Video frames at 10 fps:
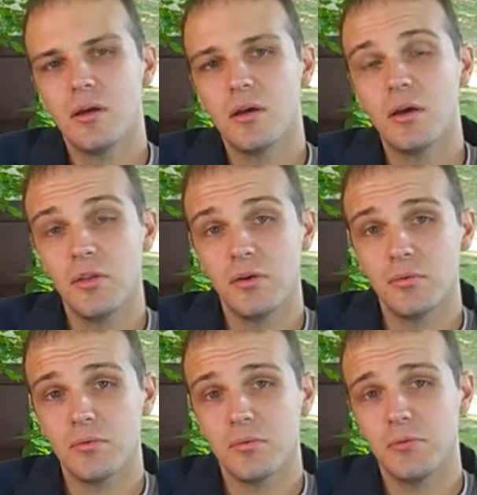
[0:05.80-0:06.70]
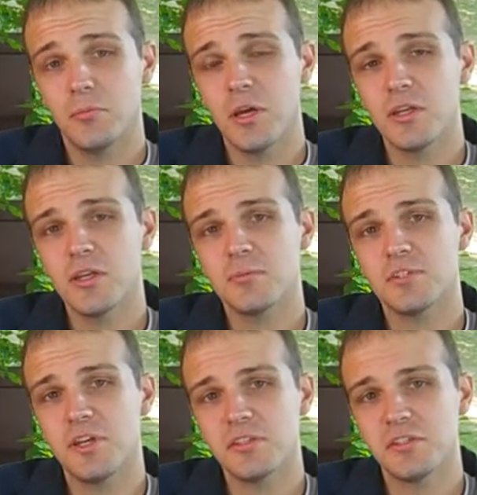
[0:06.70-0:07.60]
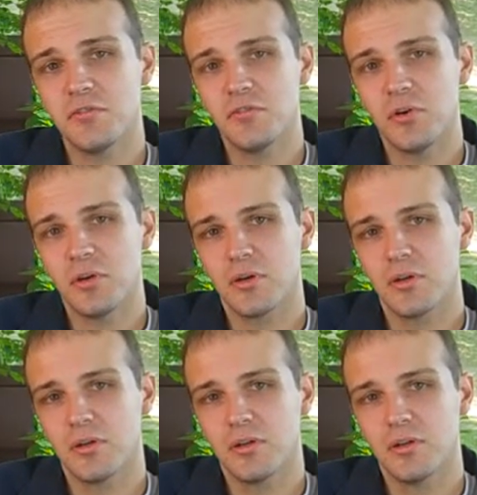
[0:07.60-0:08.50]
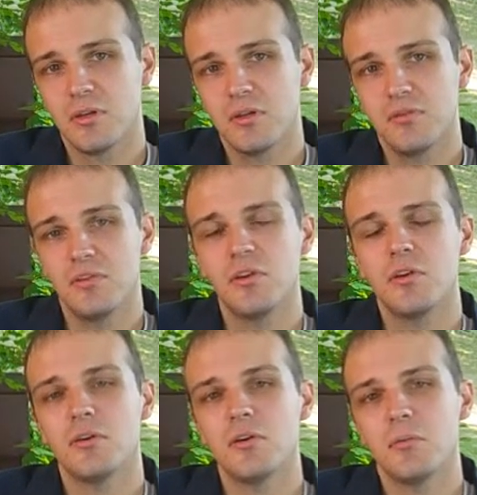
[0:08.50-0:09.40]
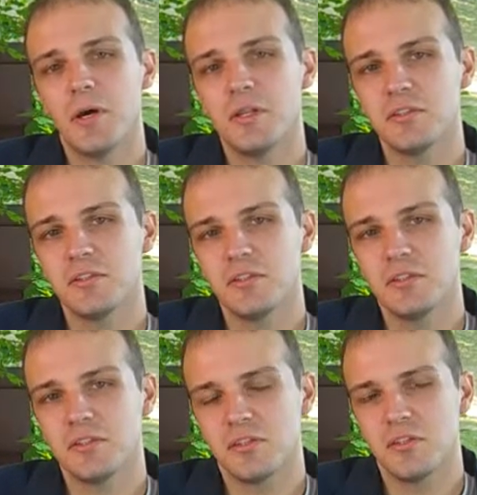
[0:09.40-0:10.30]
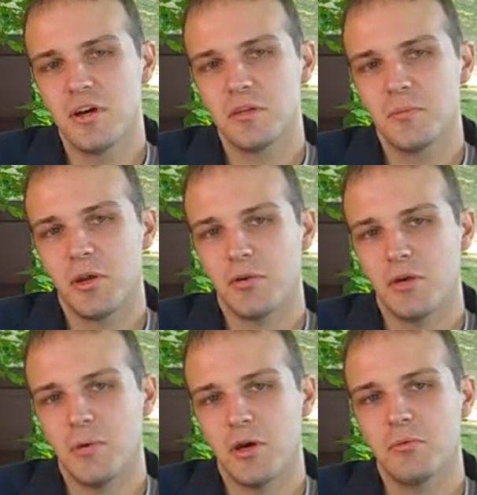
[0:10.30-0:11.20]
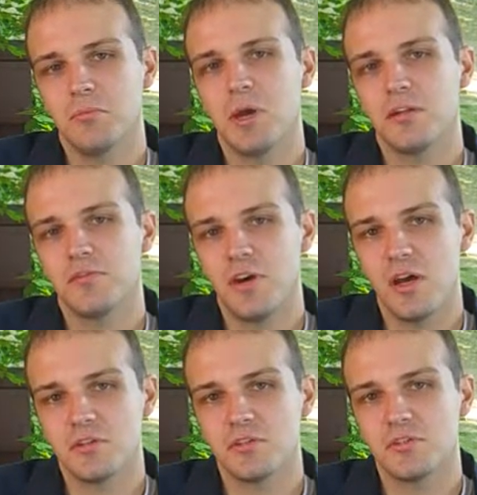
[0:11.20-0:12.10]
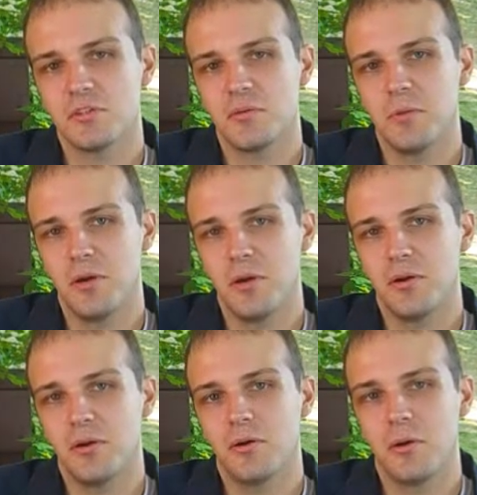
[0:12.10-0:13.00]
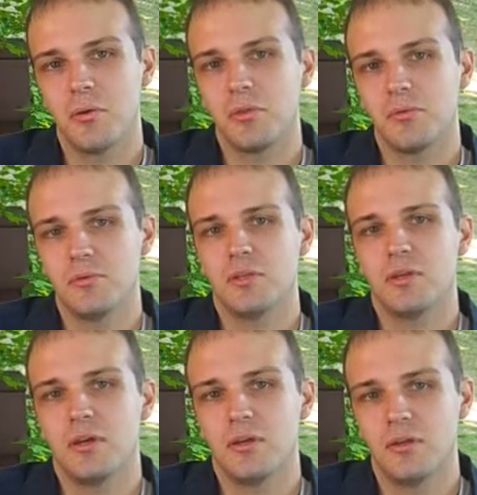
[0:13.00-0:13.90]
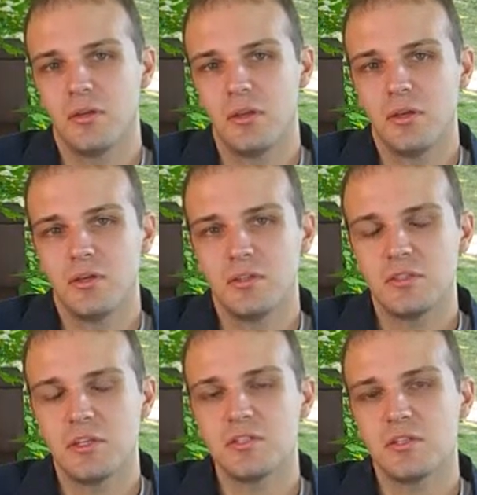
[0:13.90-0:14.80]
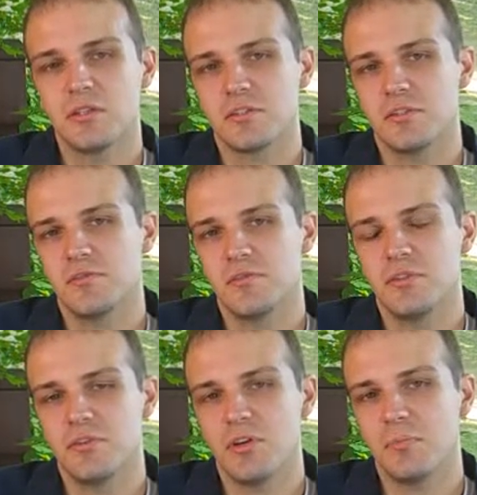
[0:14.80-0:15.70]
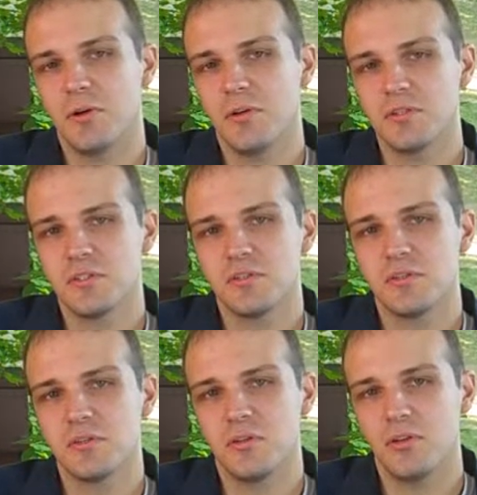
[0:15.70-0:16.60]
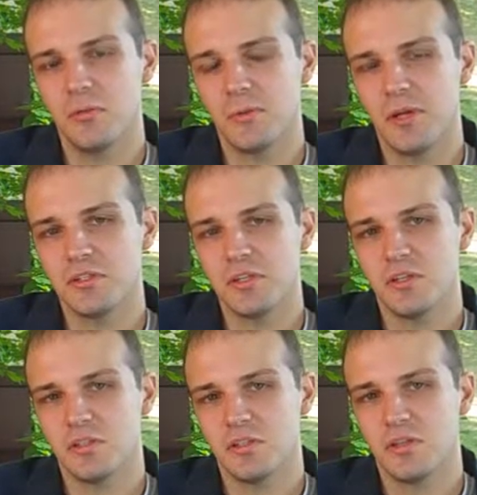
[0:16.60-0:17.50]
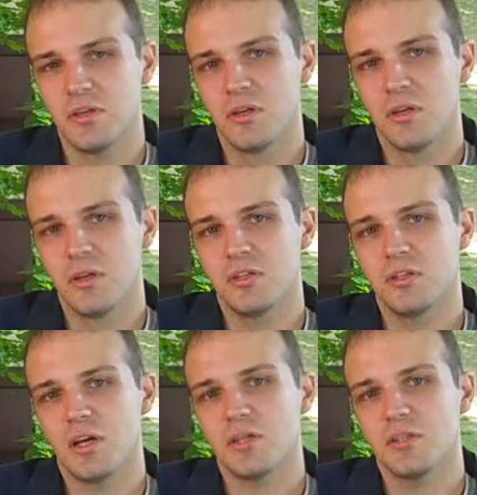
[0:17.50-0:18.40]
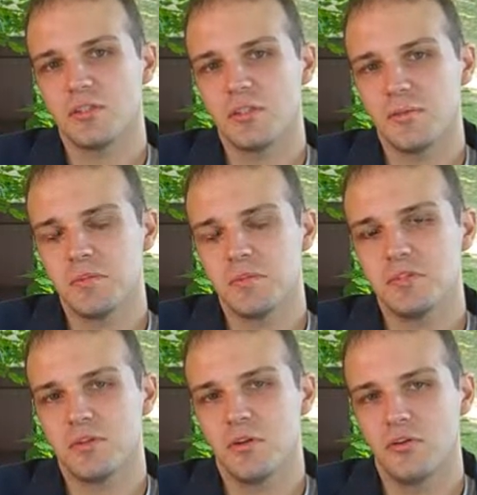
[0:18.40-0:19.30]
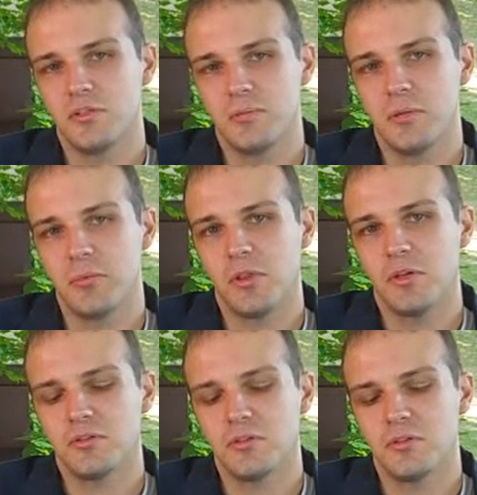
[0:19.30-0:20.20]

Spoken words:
Hello, my name is Jesse Vidvarka. The video you're about to see is a documentary about what manufacturers in America are going through today. Such things as free trade policies, globalization, and Chinese subsidies and currency manipulation.